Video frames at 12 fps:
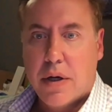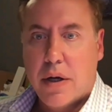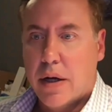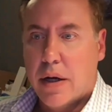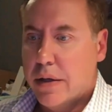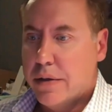
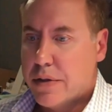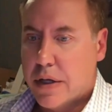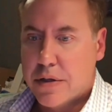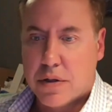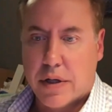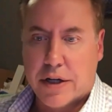and it
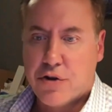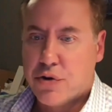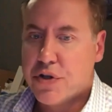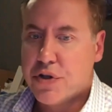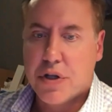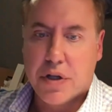sends
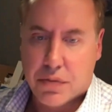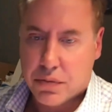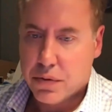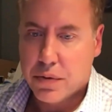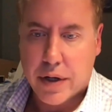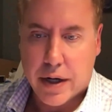electricity
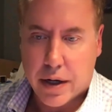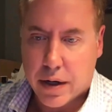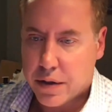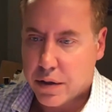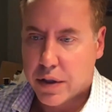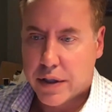through
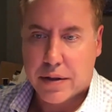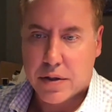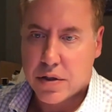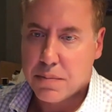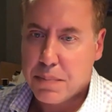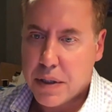there to look at the
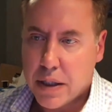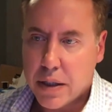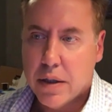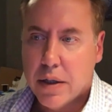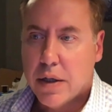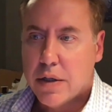speed.